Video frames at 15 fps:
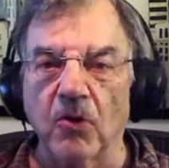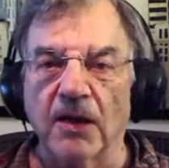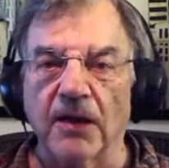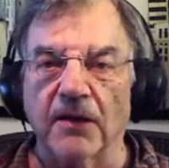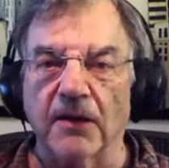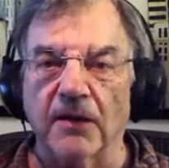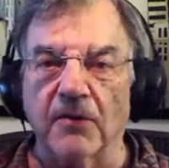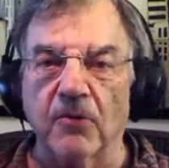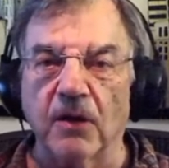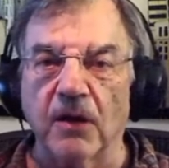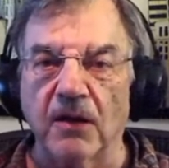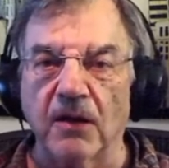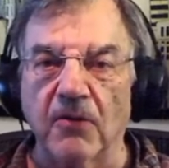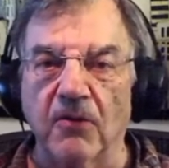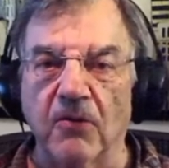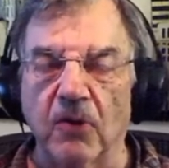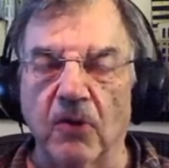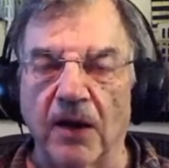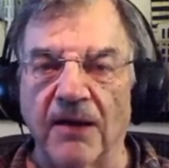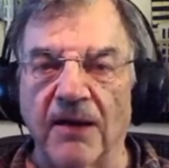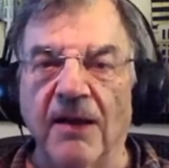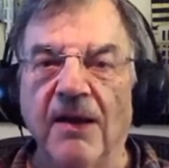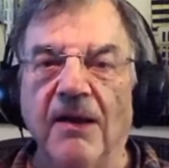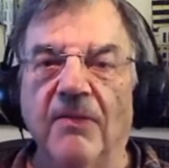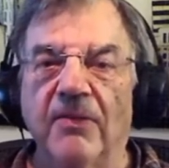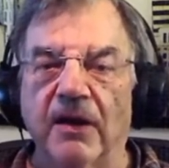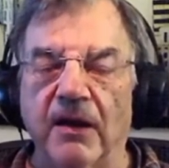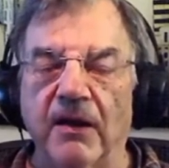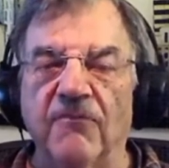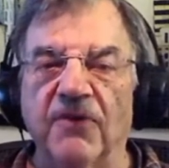like it's treating Ukraine, that
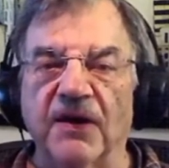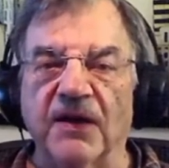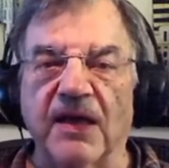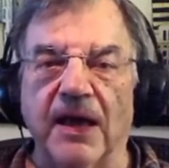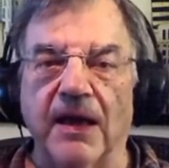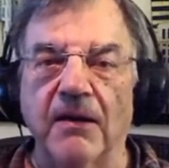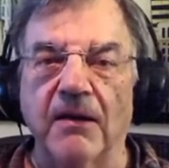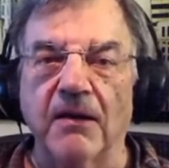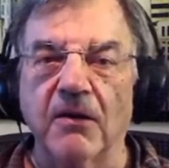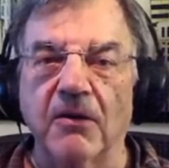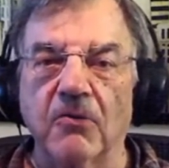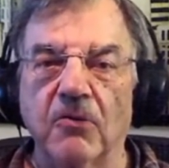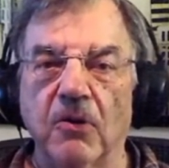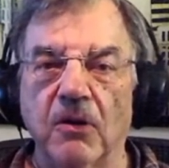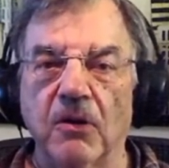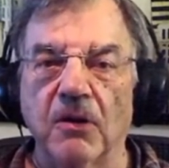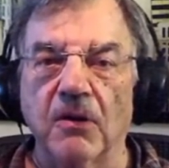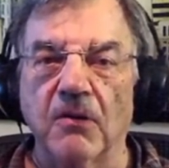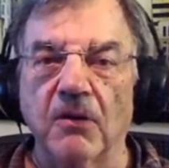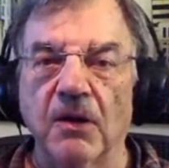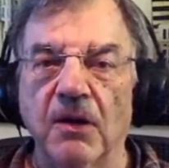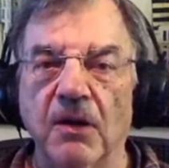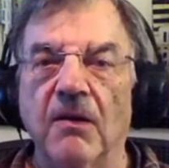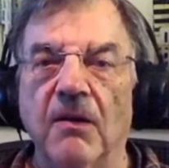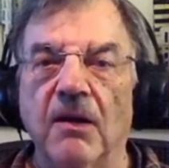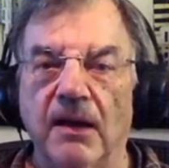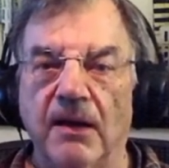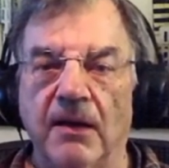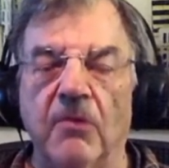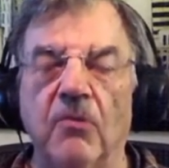if it can't control you,
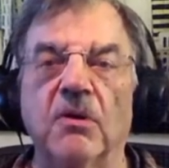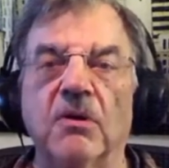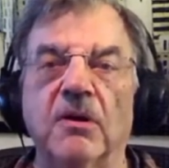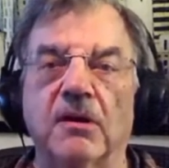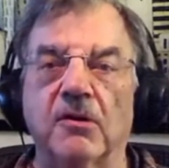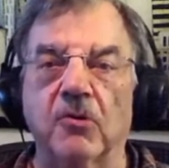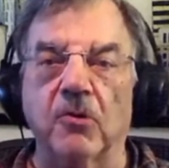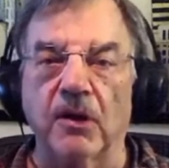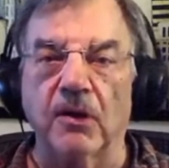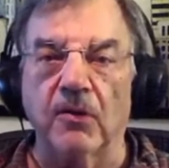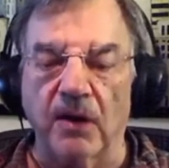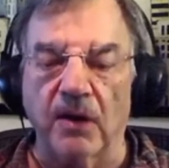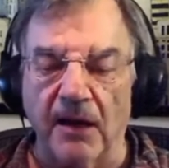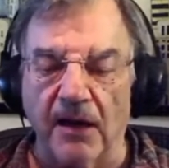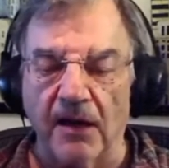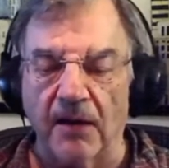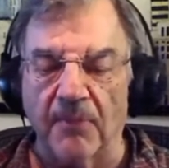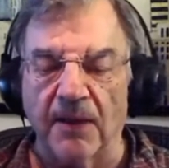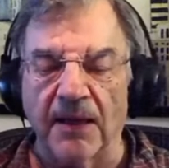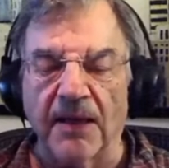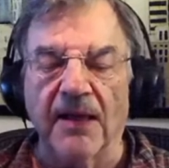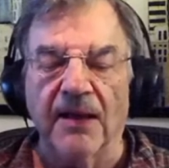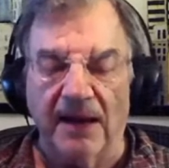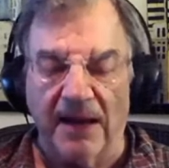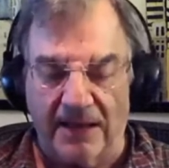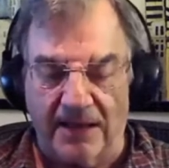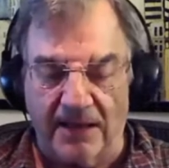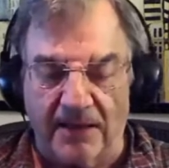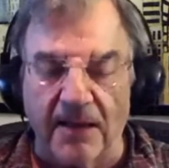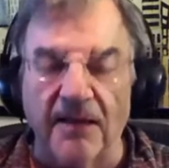it will destroy your economy,
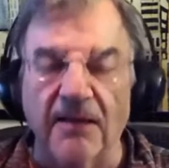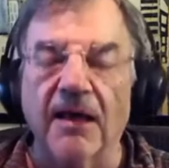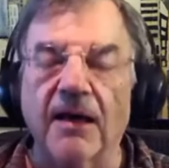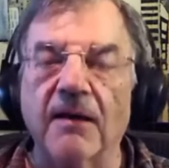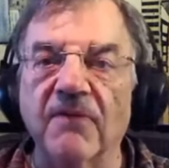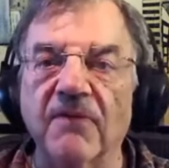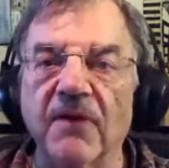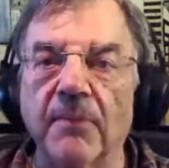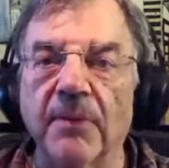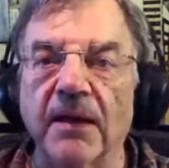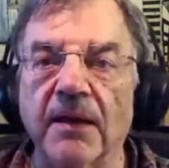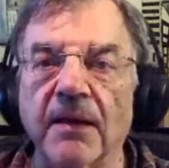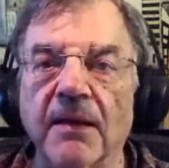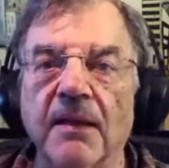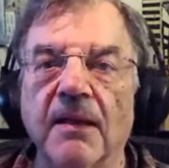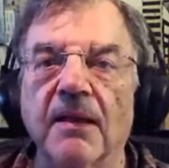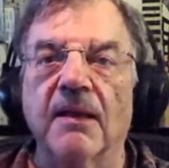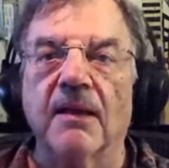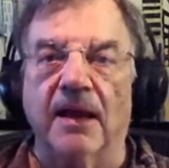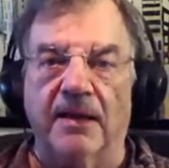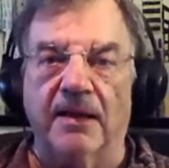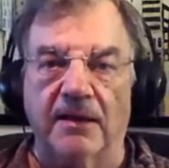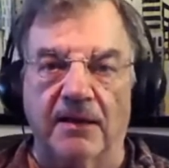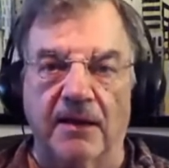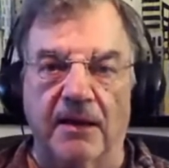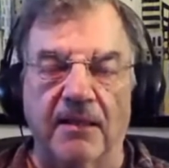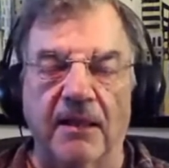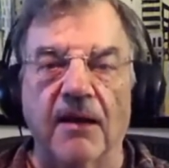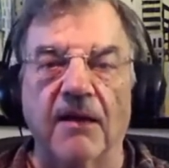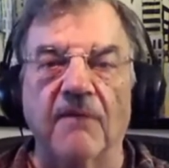like it did that of Libya, like it did
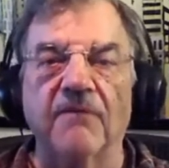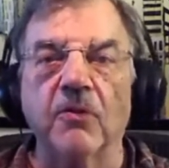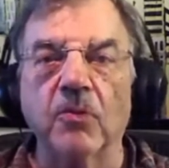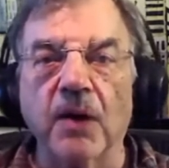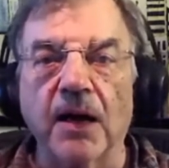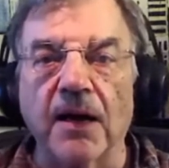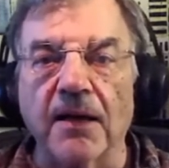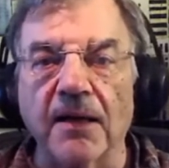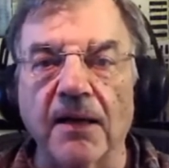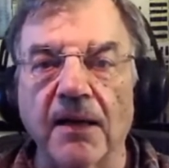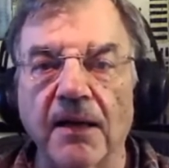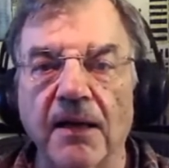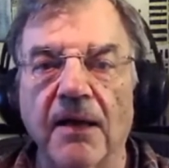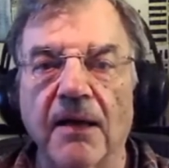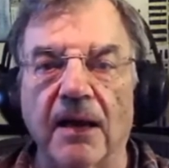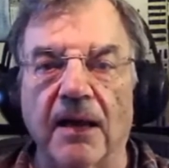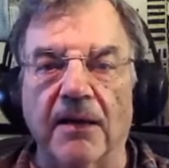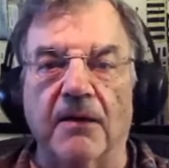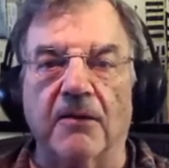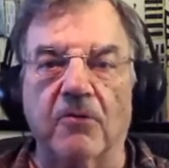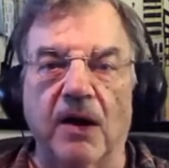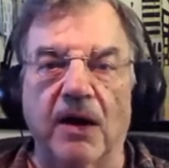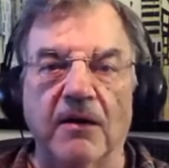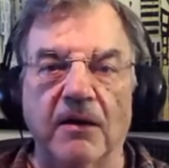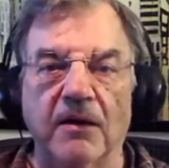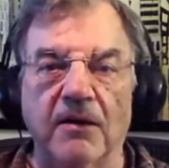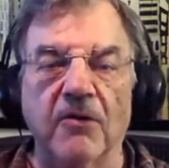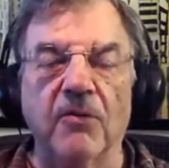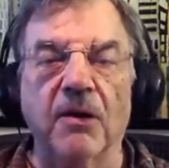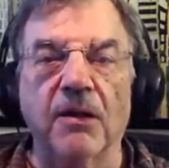that of Iraq, like it tried to
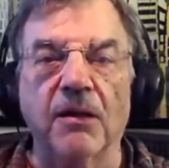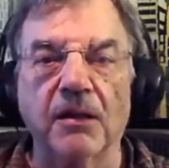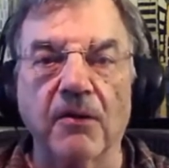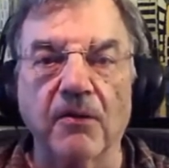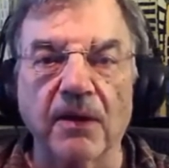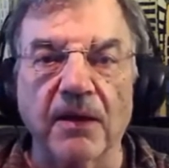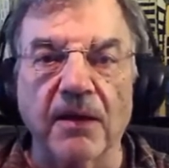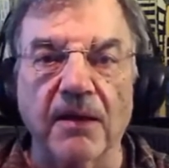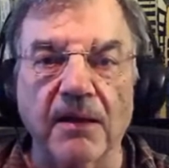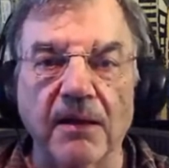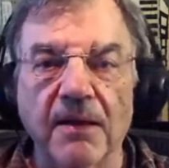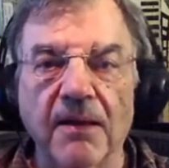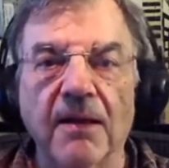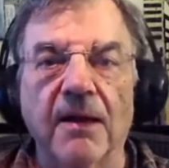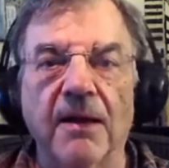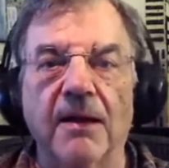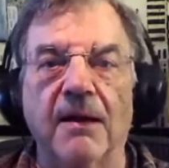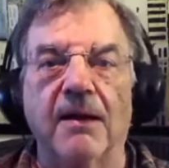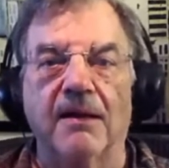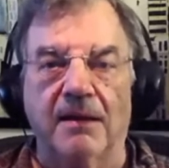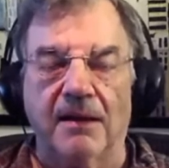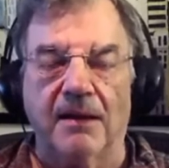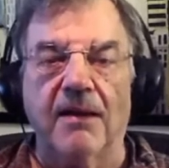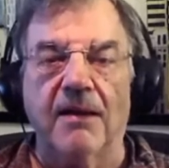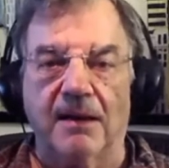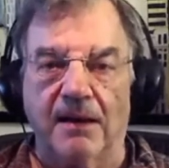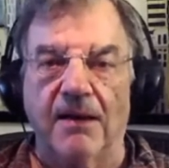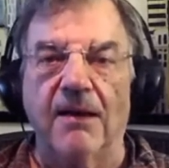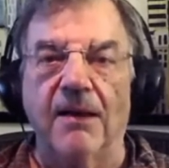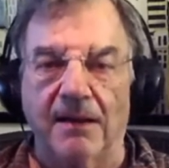do in Syria.
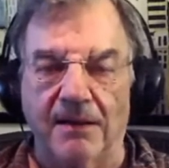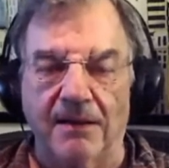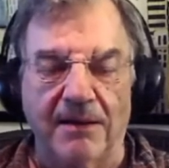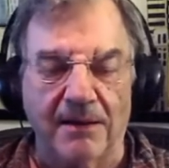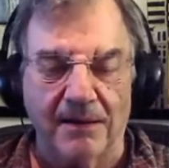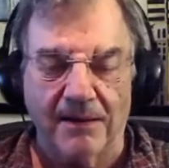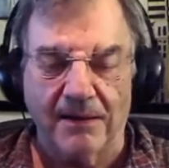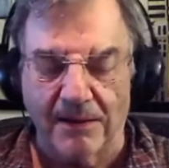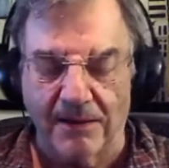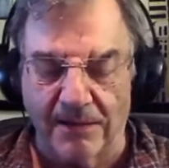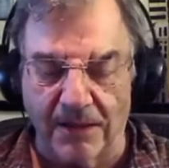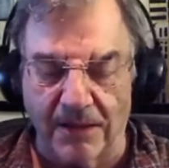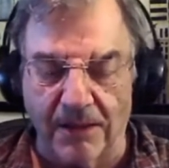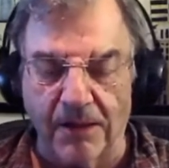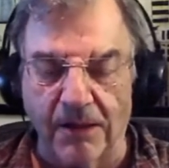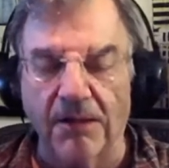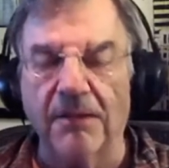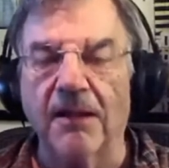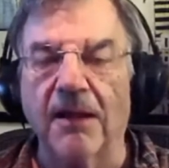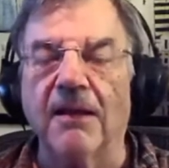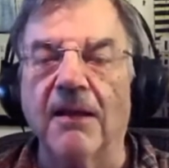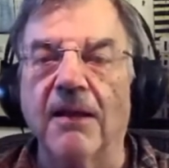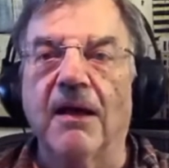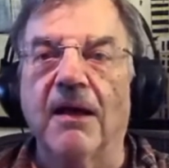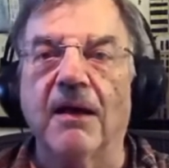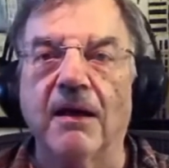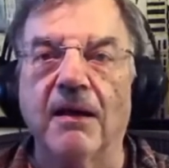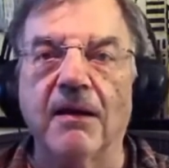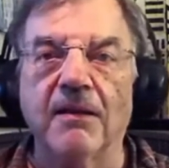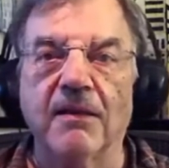This is
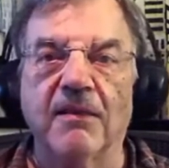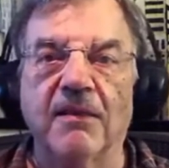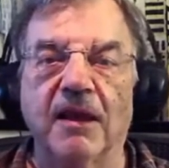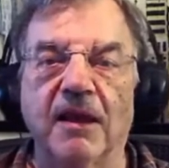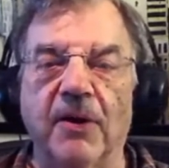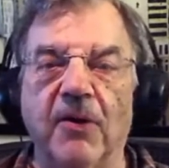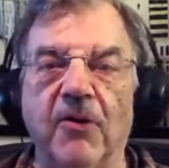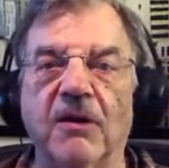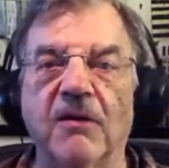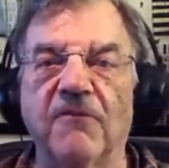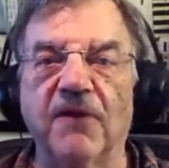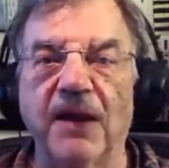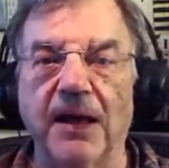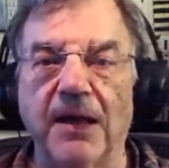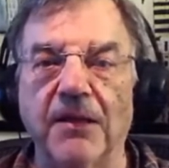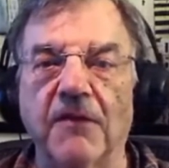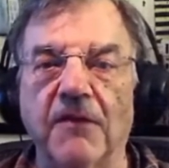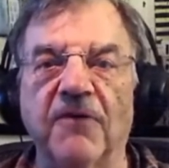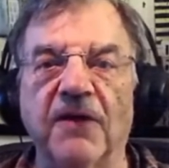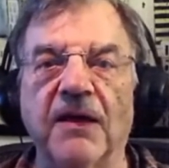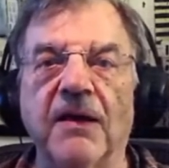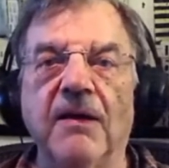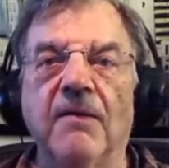the American philosophy.